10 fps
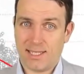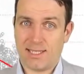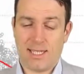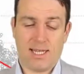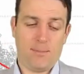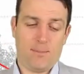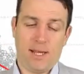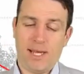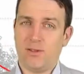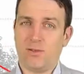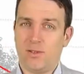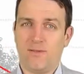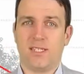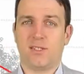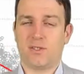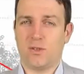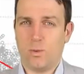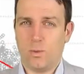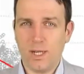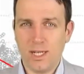and I plan to invest
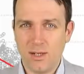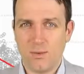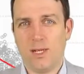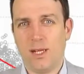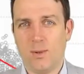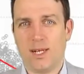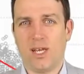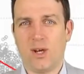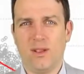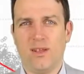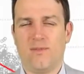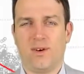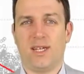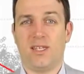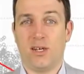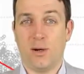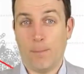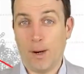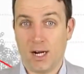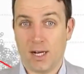really when I only find a
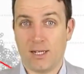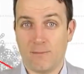bargain,